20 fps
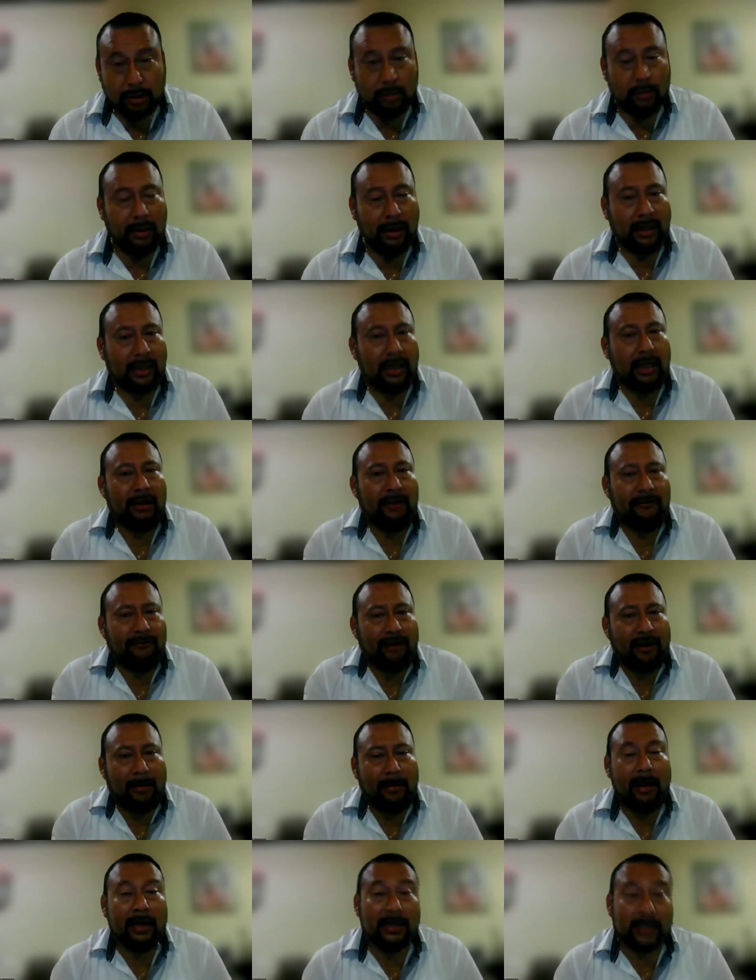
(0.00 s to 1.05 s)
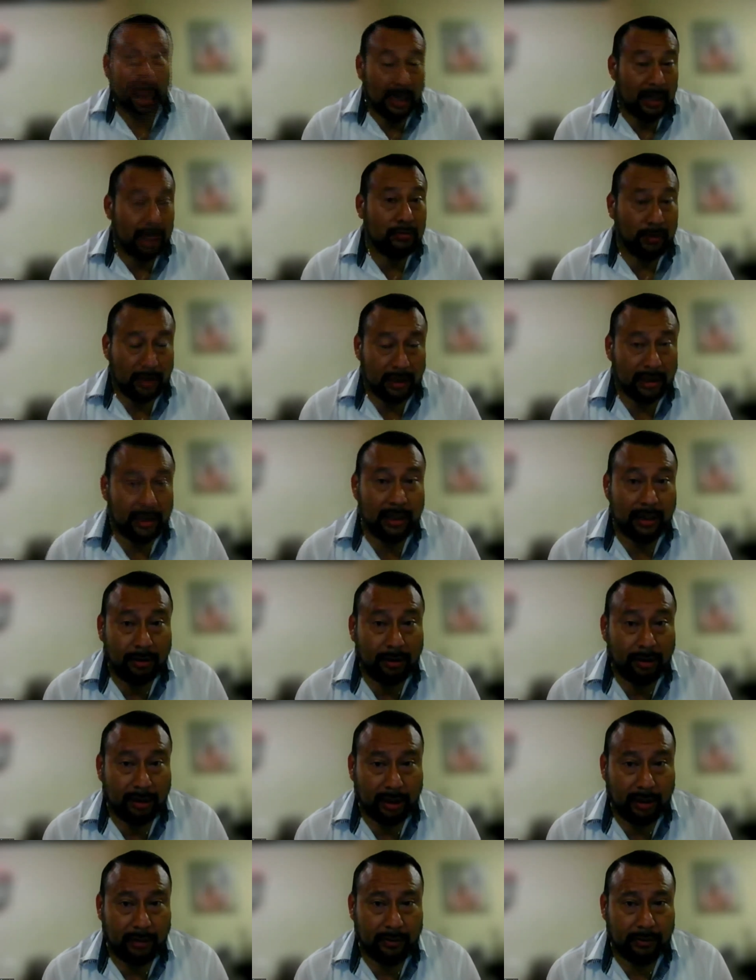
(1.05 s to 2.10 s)
So a cane farmer is also a cane
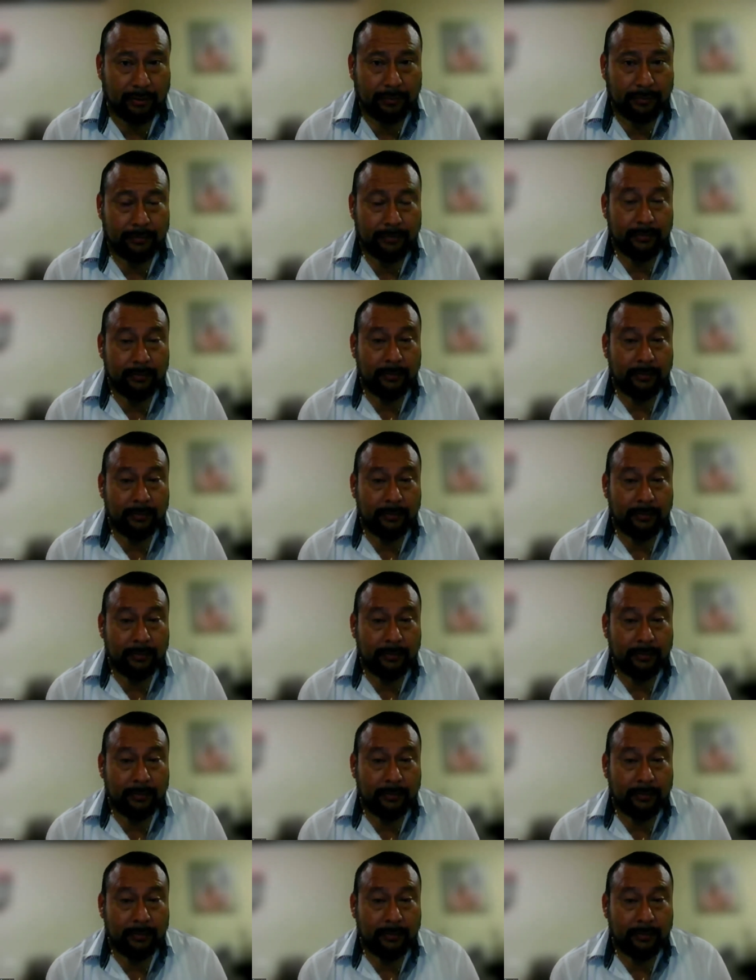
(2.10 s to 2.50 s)
cutter.